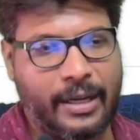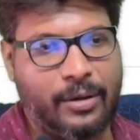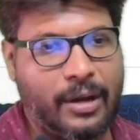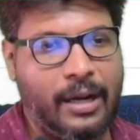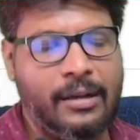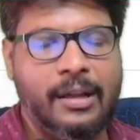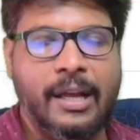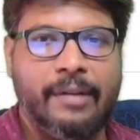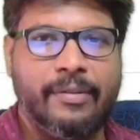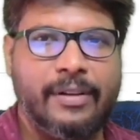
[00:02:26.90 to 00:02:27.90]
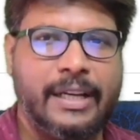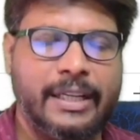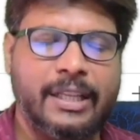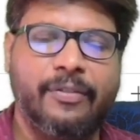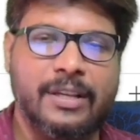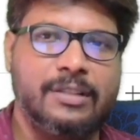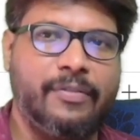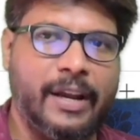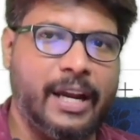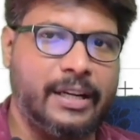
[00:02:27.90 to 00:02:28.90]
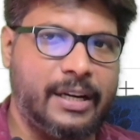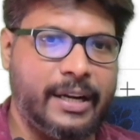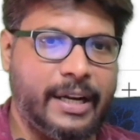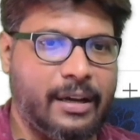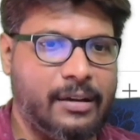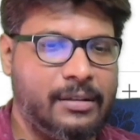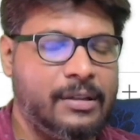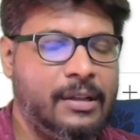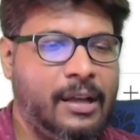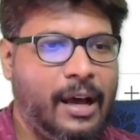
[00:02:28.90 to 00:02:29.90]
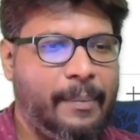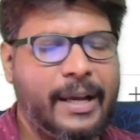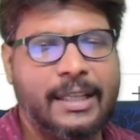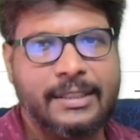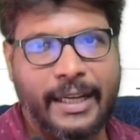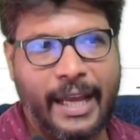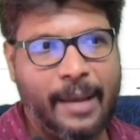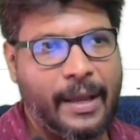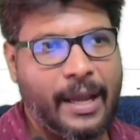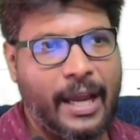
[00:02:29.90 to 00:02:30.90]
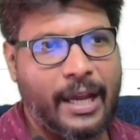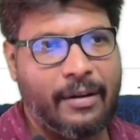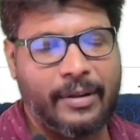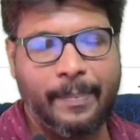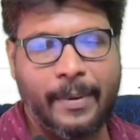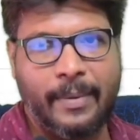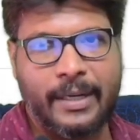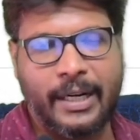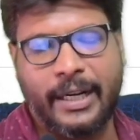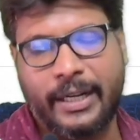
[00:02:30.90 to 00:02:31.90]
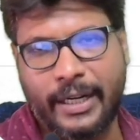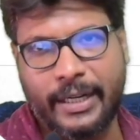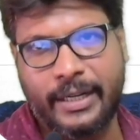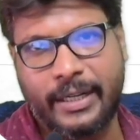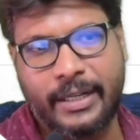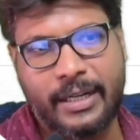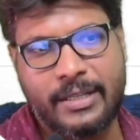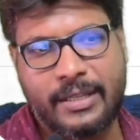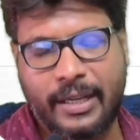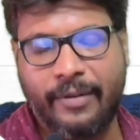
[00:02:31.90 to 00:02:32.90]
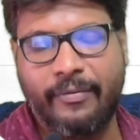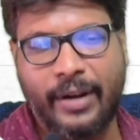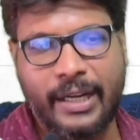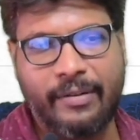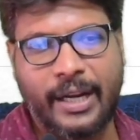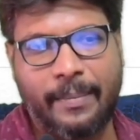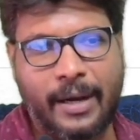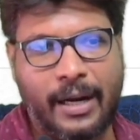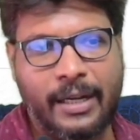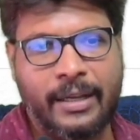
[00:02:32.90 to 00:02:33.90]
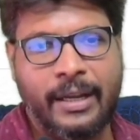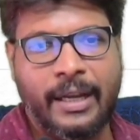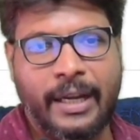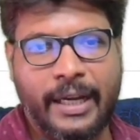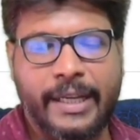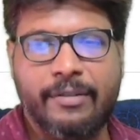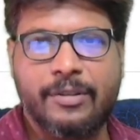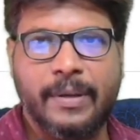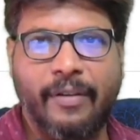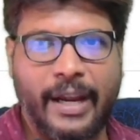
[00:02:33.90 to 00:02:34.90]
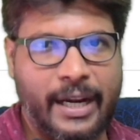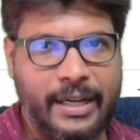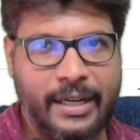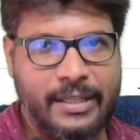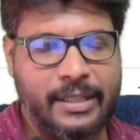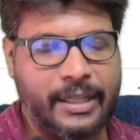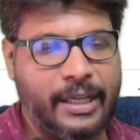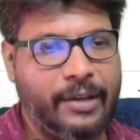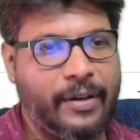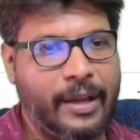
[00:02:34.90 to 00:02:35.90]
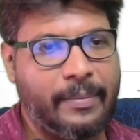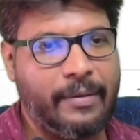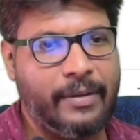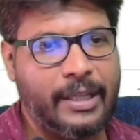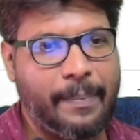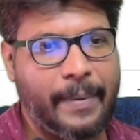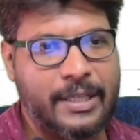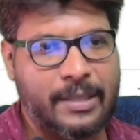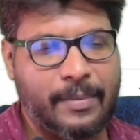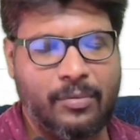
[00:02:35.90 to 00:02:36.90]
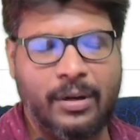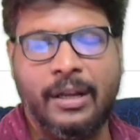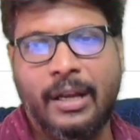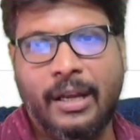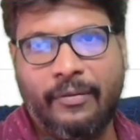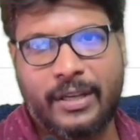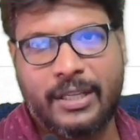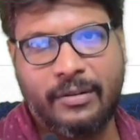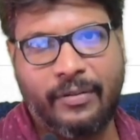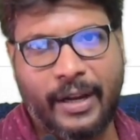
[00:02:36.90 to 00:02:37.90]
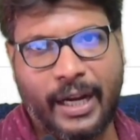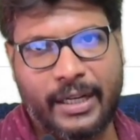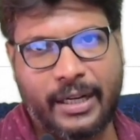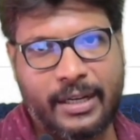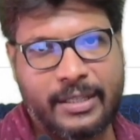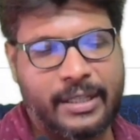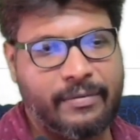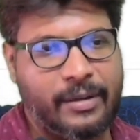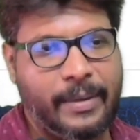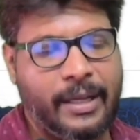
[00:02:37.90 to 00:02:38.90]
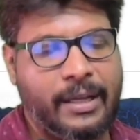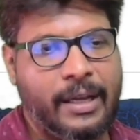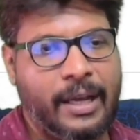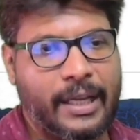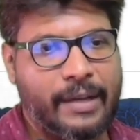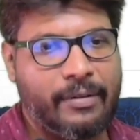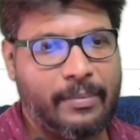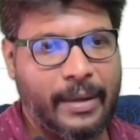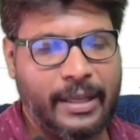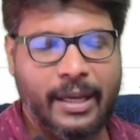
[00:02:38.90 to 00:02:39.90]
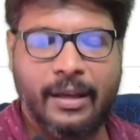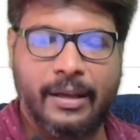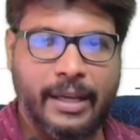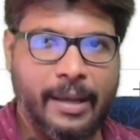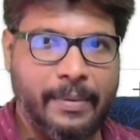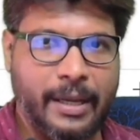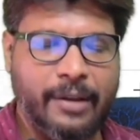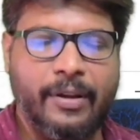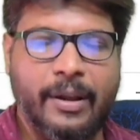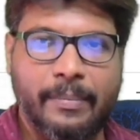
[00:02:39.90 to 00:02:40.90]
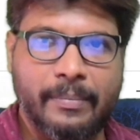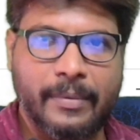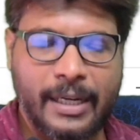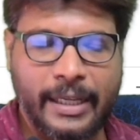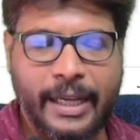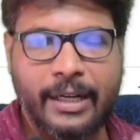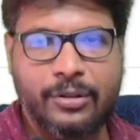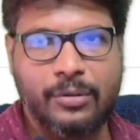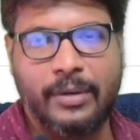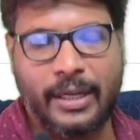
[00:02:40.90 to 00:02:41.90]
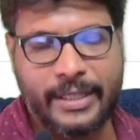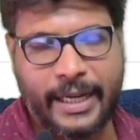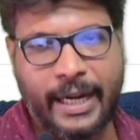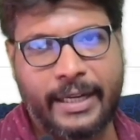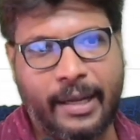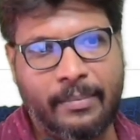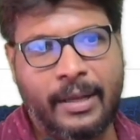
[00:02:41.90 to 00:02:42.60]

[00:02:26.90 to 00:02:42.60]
call, we will get the first 500 data. Because that API I have implemented, it returns, whenever I am calling, it gives me 500 result. If I am giving the page number 1, first 500 result will be given by the API. If I am clicking to second time,